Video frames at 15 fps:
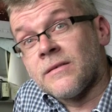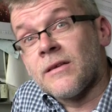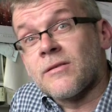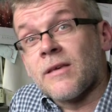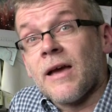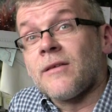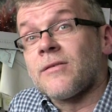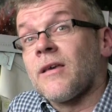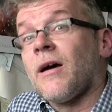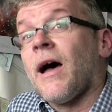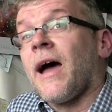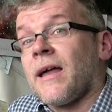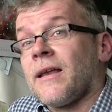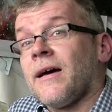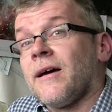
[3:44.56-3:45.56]
In this case,
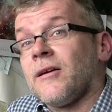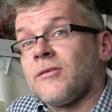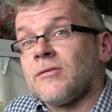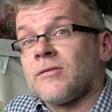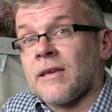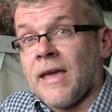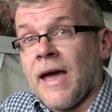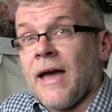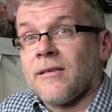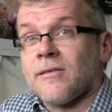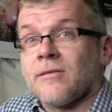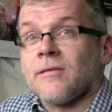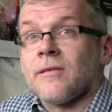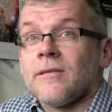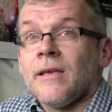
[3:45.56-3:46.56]
they're ionised. It's the
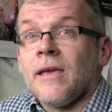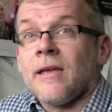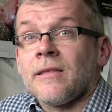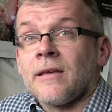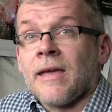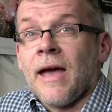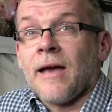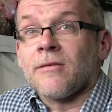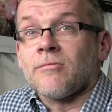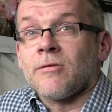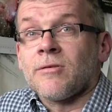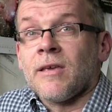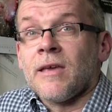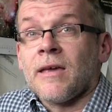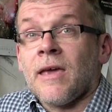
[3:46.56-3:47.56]
gas, the gas we're
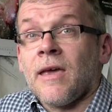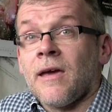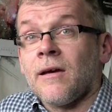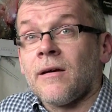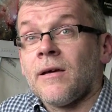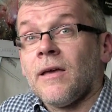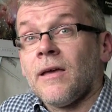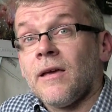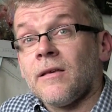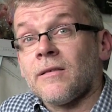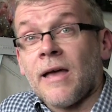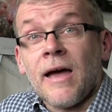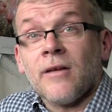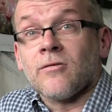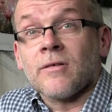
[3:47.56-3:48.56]
seeing here
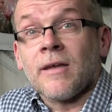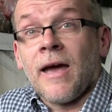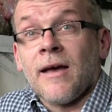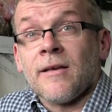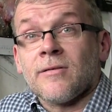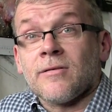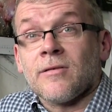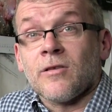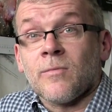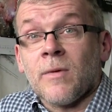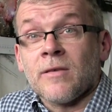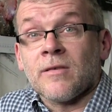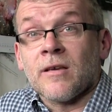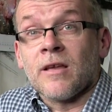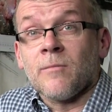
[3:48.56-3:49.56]
is hydrogen gas that's
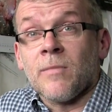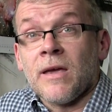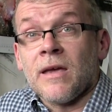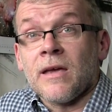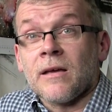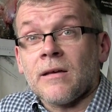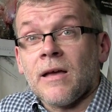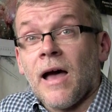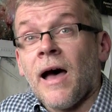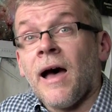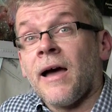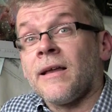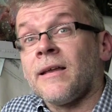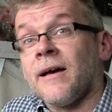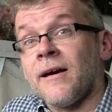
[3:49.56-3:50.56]
basically being
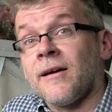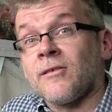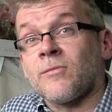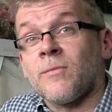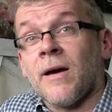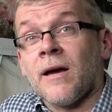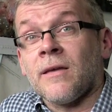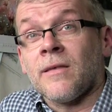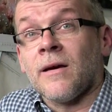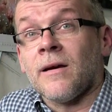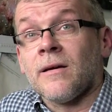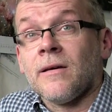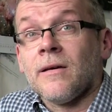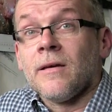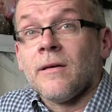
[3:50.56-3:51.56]
ionised by
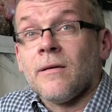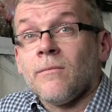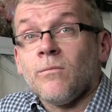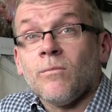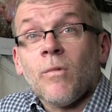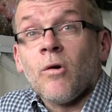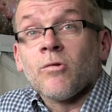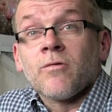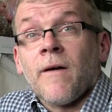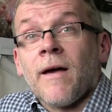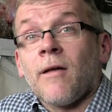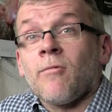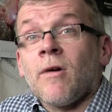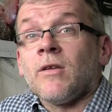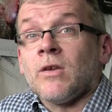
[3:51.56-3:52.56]
the
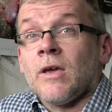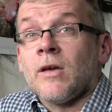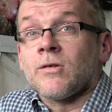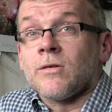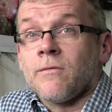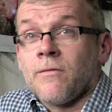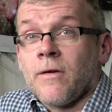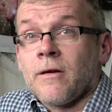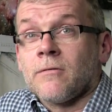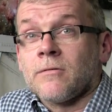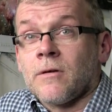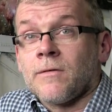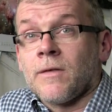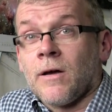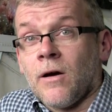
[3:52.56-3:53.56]
ultraviolet radiation
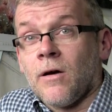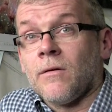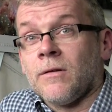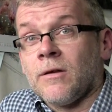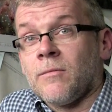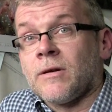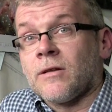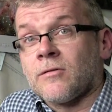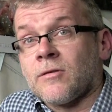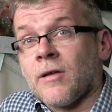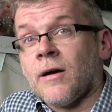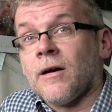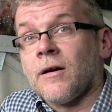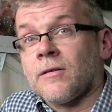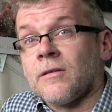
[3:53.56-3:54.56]
field of the hot luminous
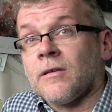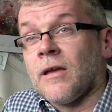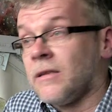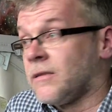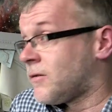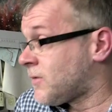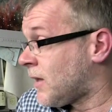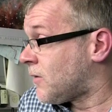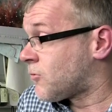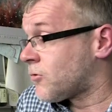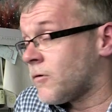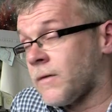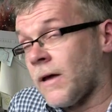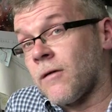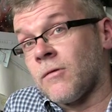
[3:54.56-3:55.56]
stars in, in the
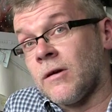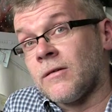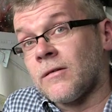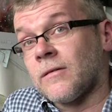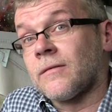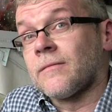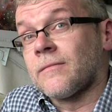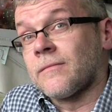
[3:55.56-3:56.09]
centre of that region.